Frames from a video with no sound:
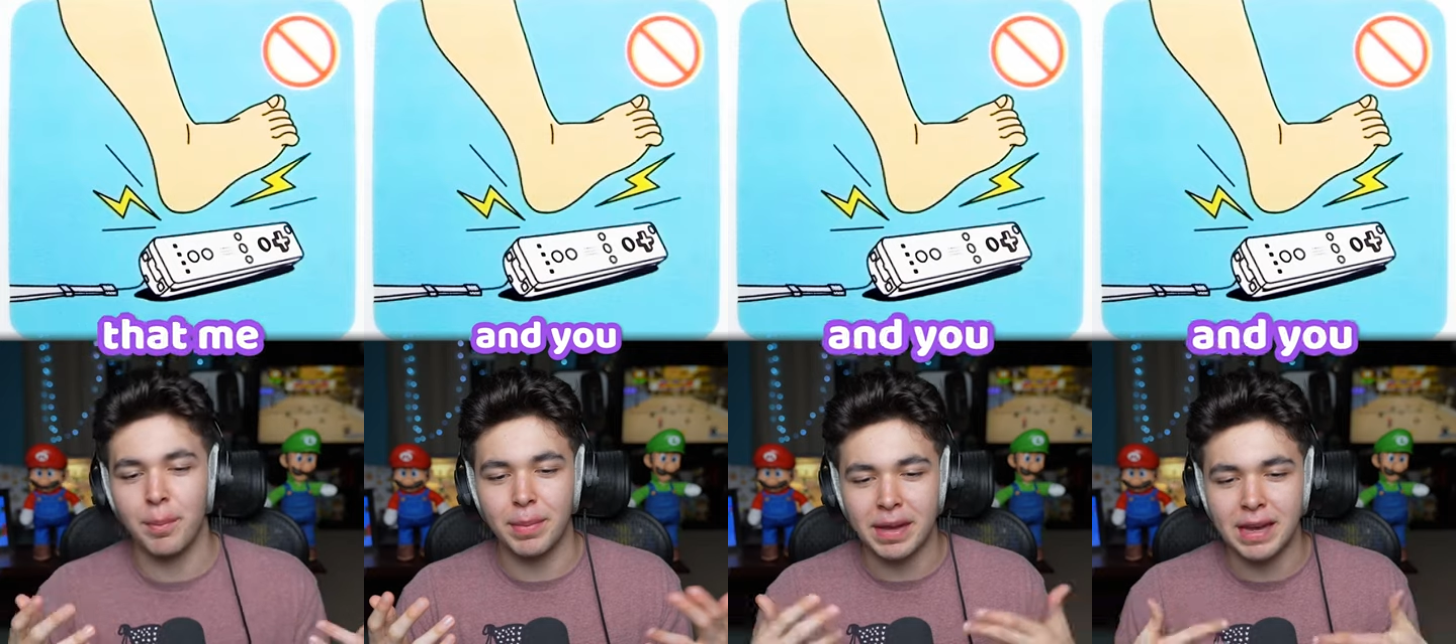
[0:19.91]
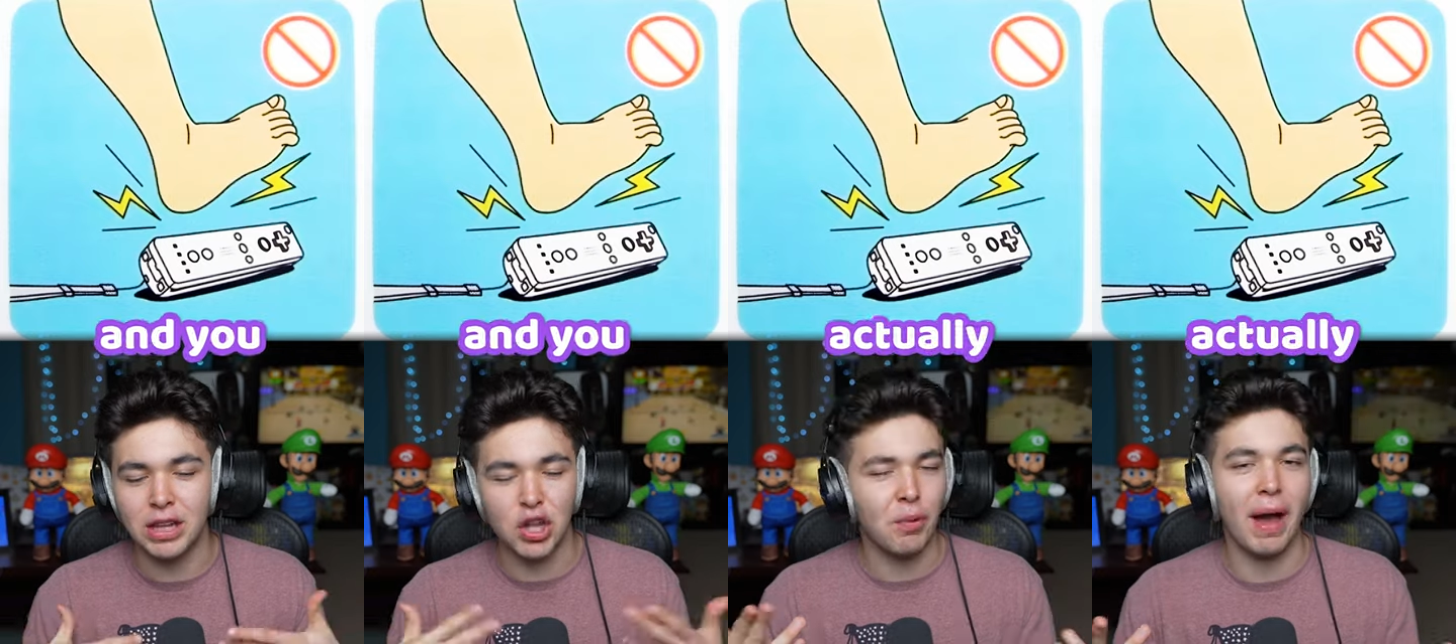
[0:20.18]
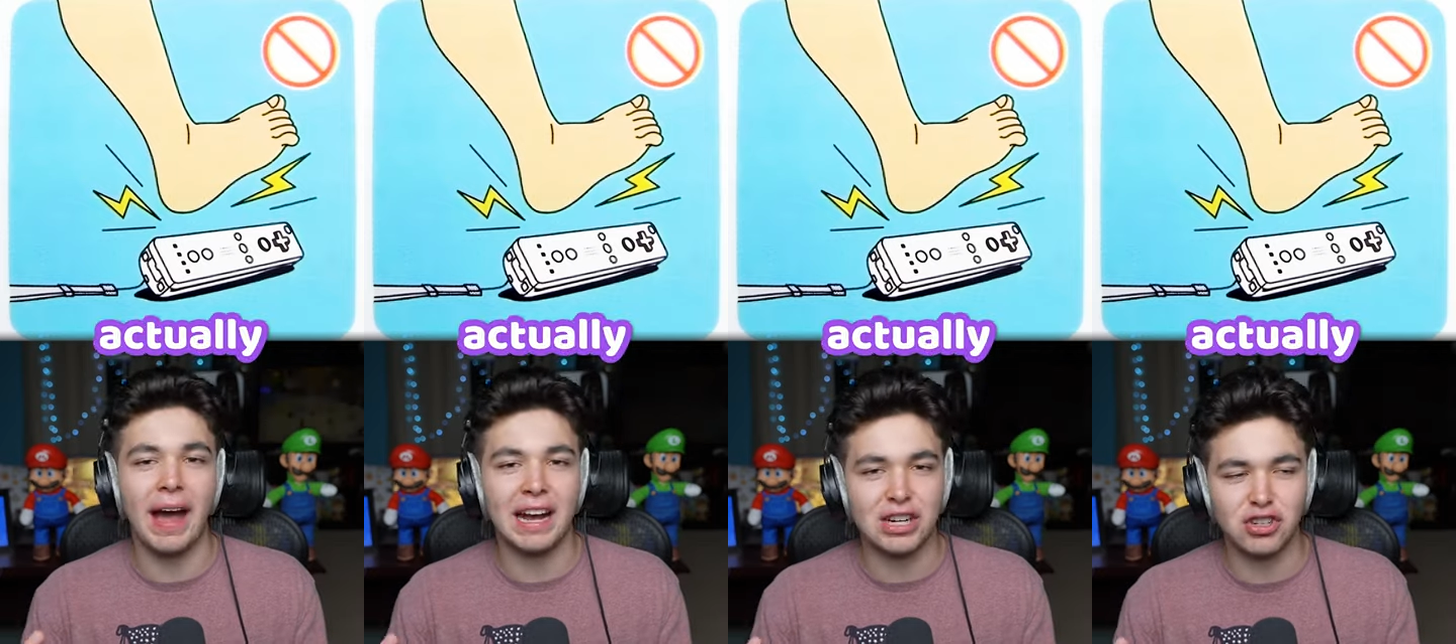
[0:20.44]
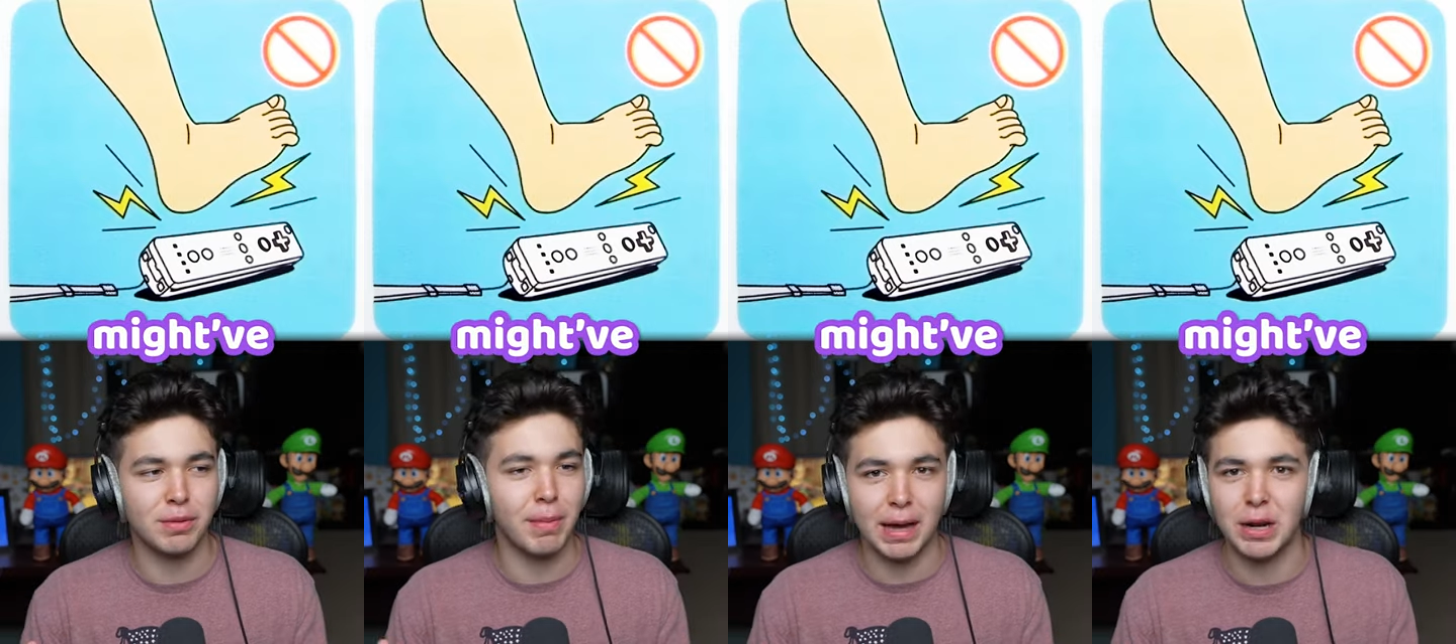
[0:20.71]
me and you
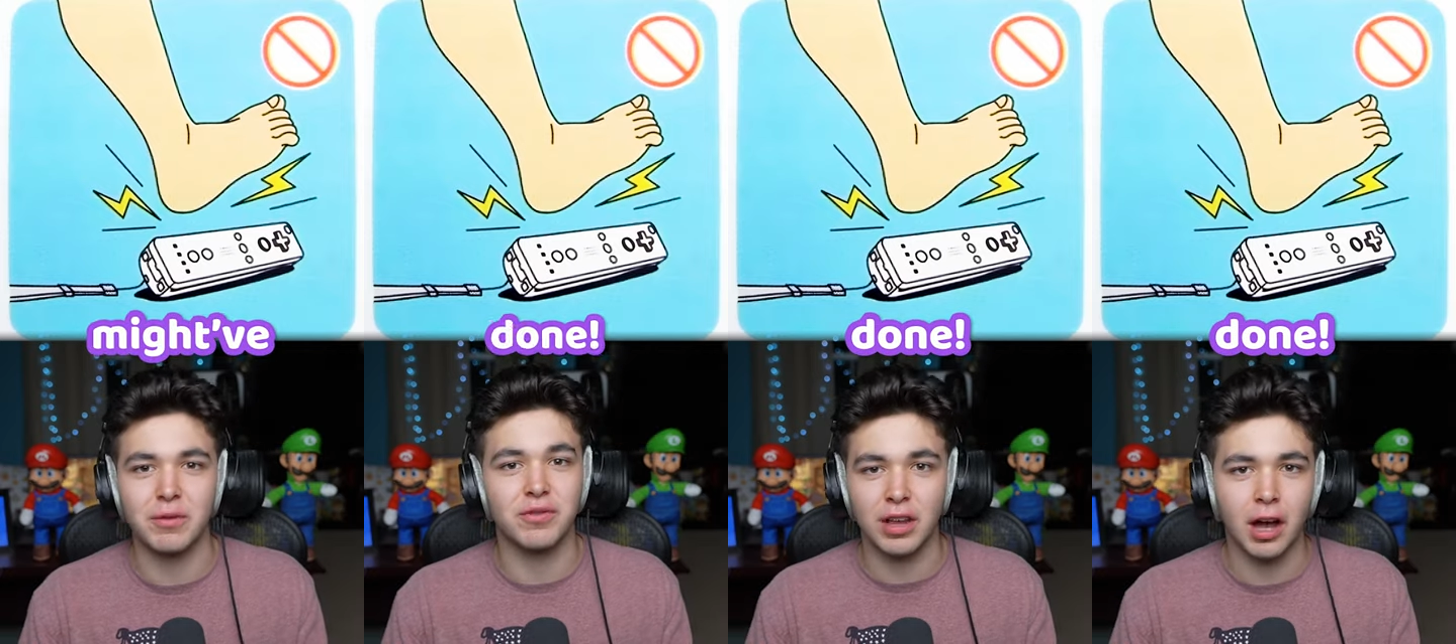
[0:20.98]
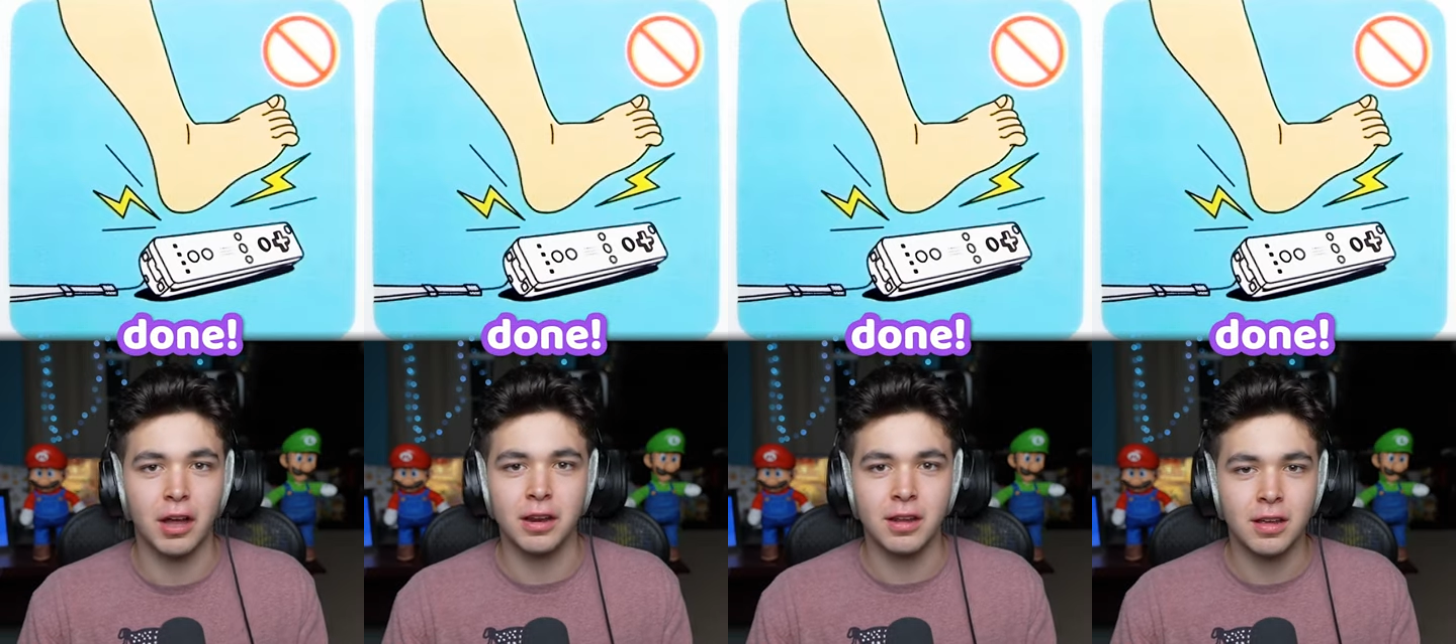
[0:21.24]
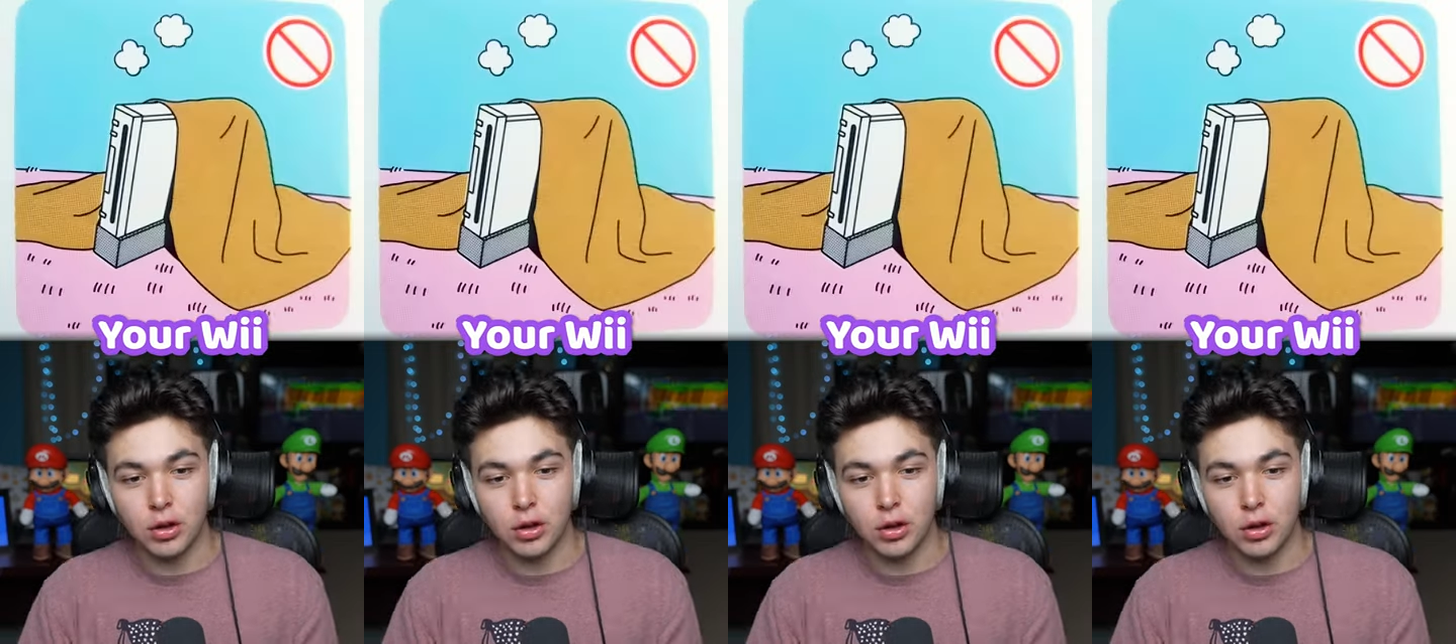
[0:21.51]
actually might have done.